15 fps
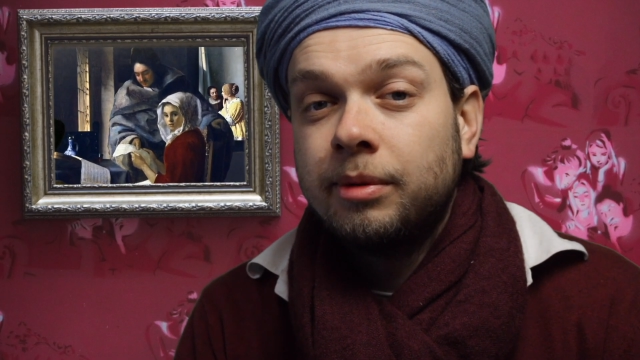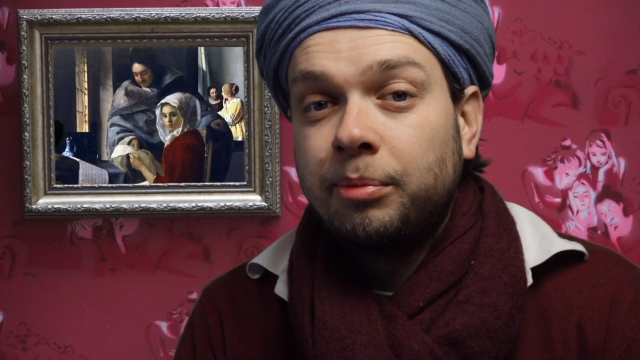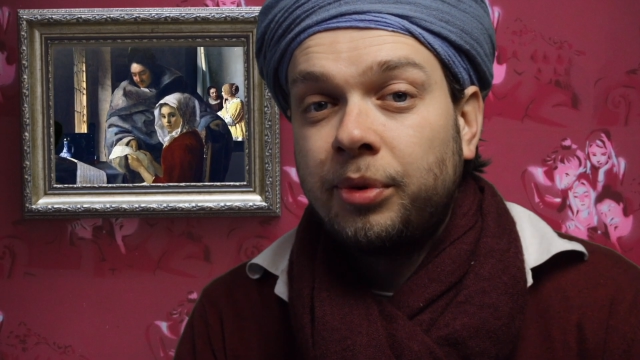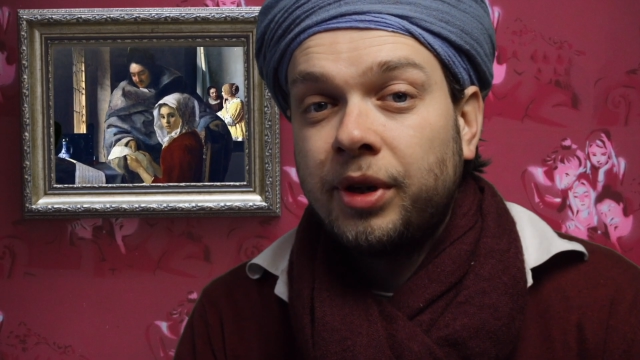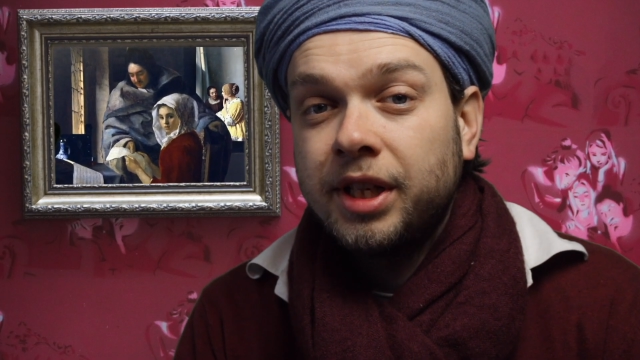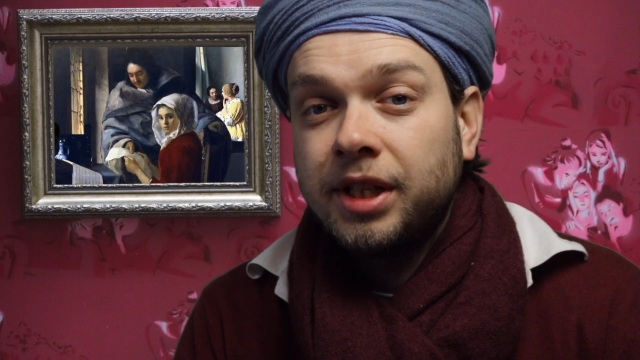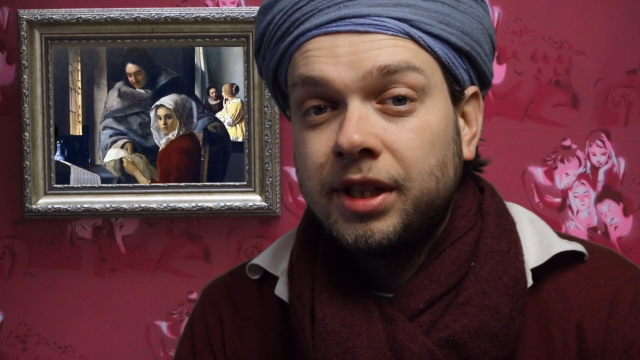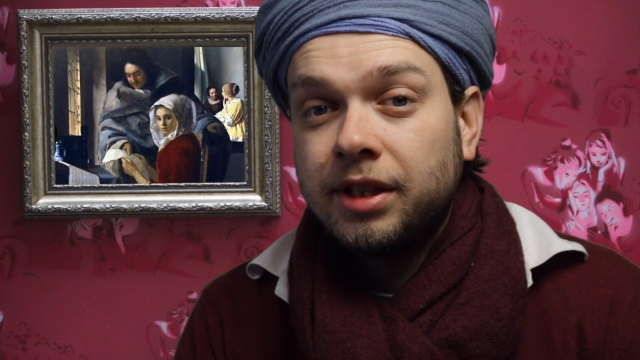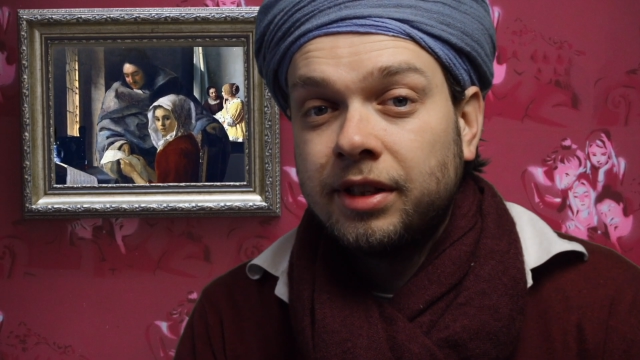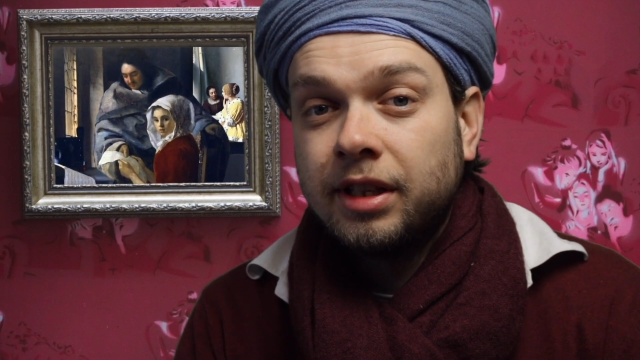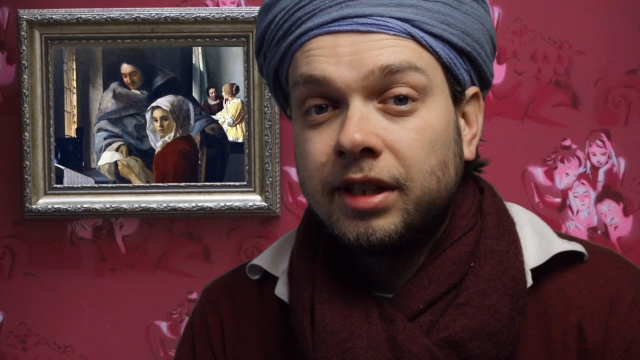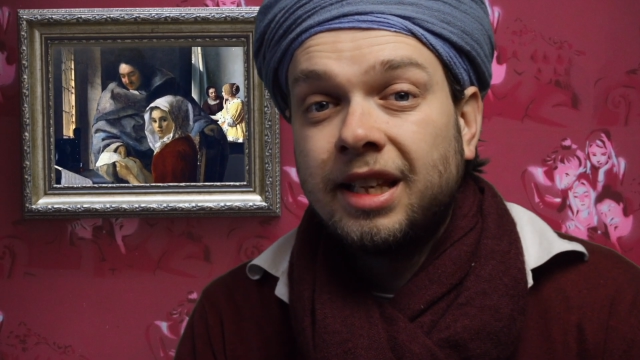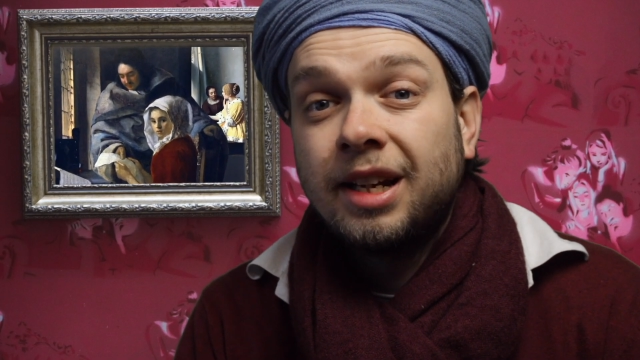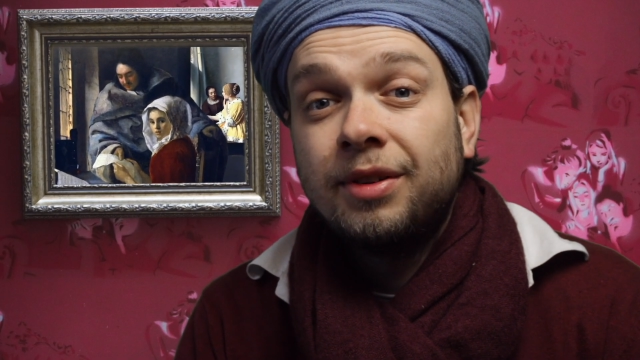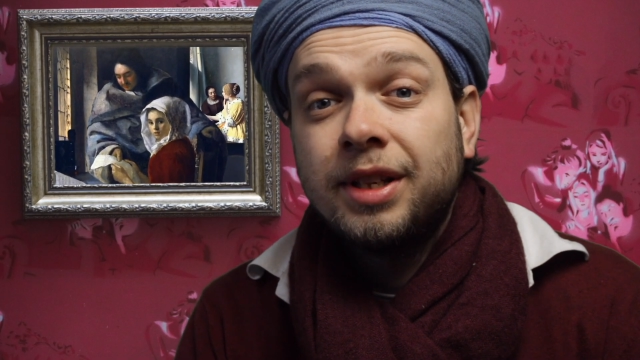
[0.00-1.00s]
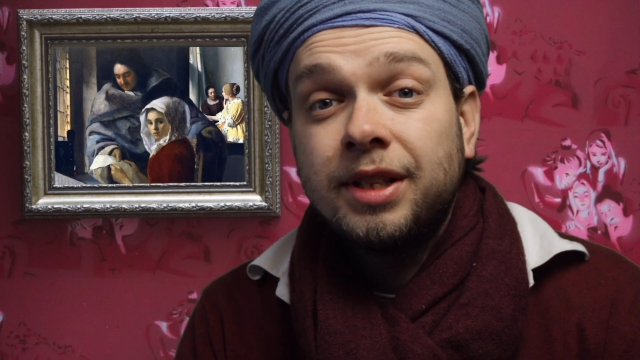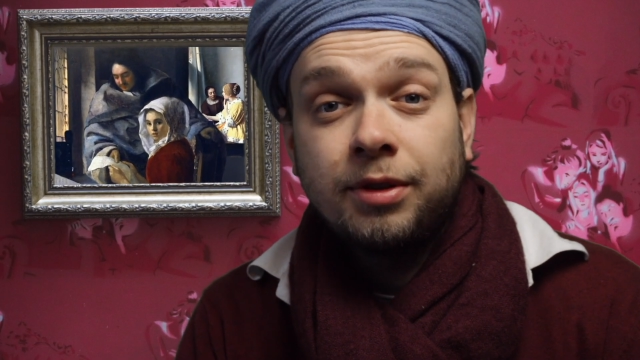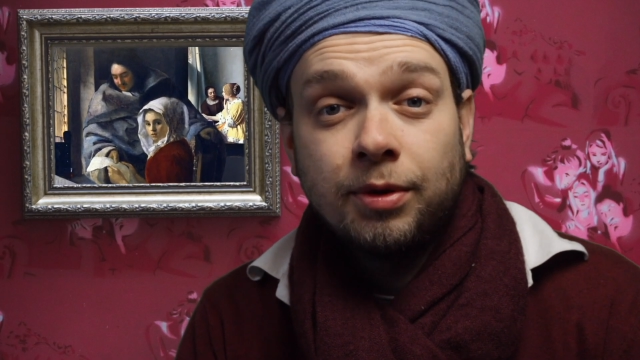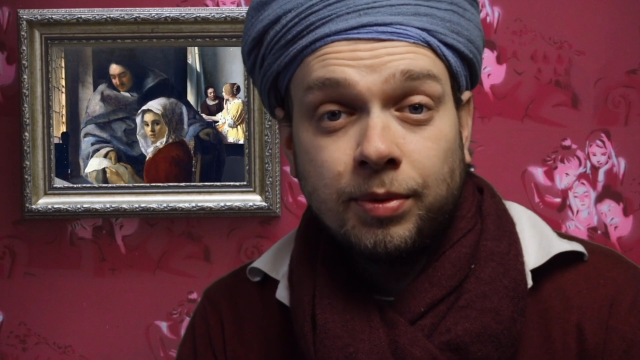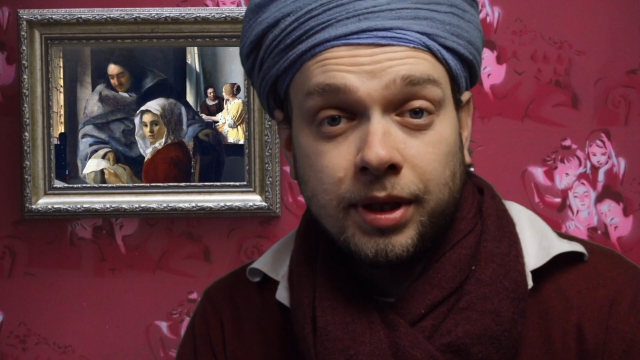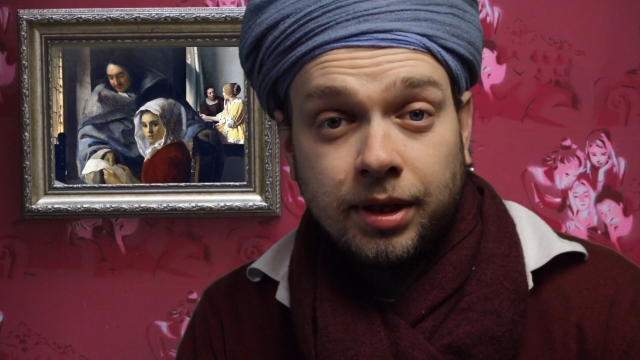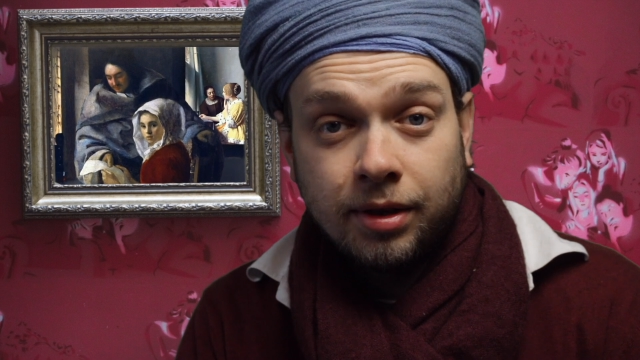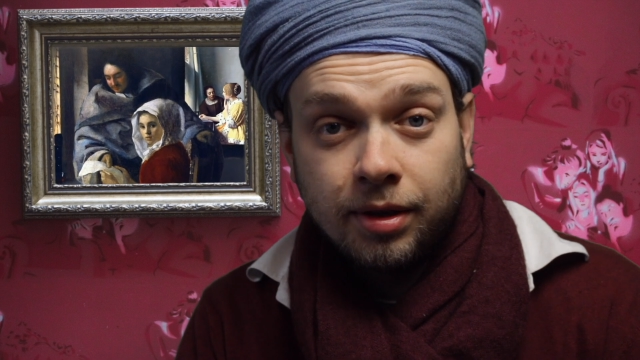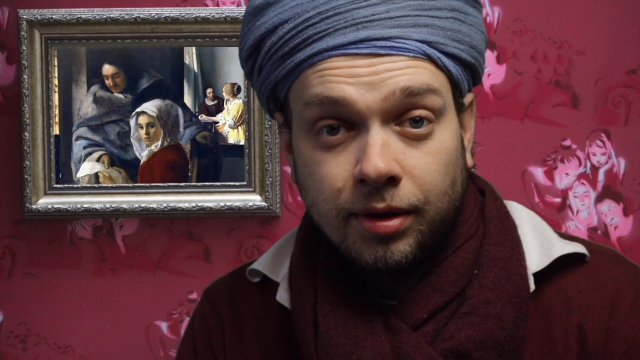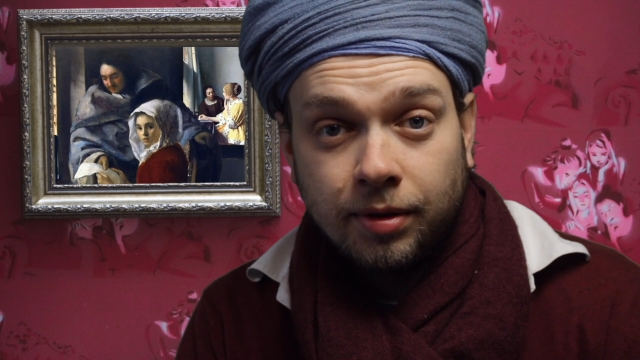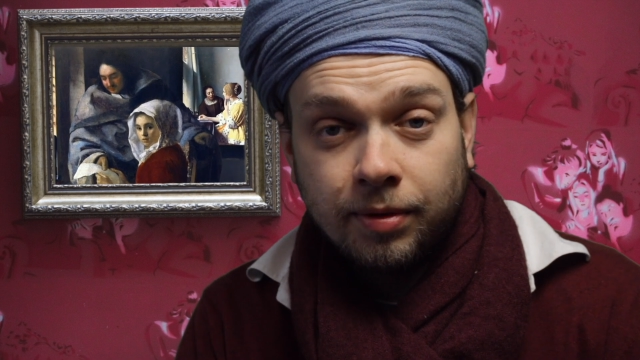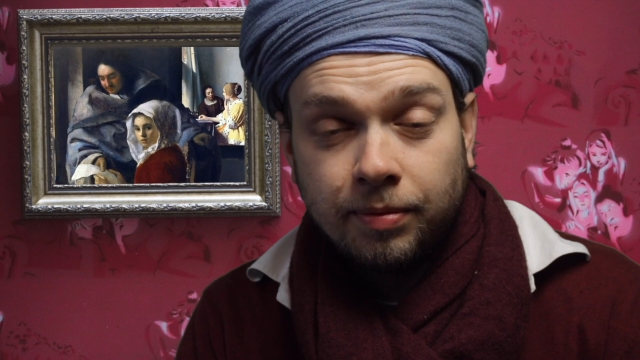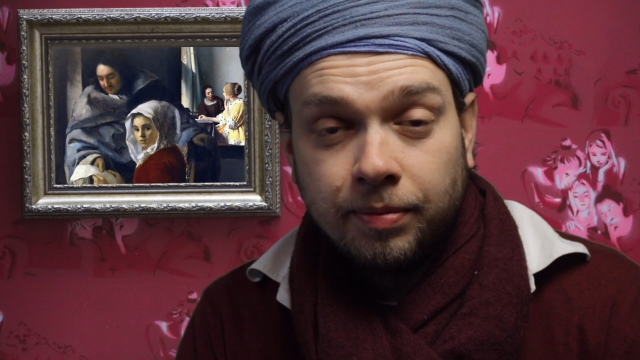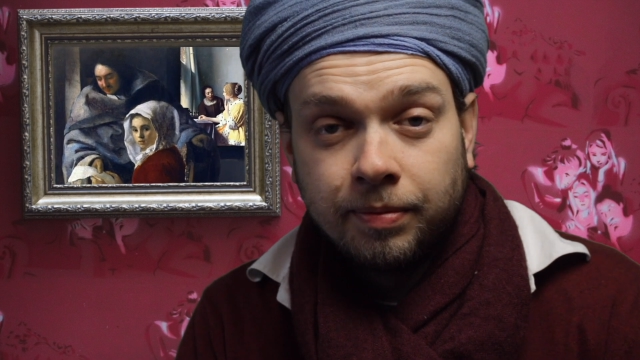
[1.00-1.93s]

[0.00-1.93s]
impression that there is a window.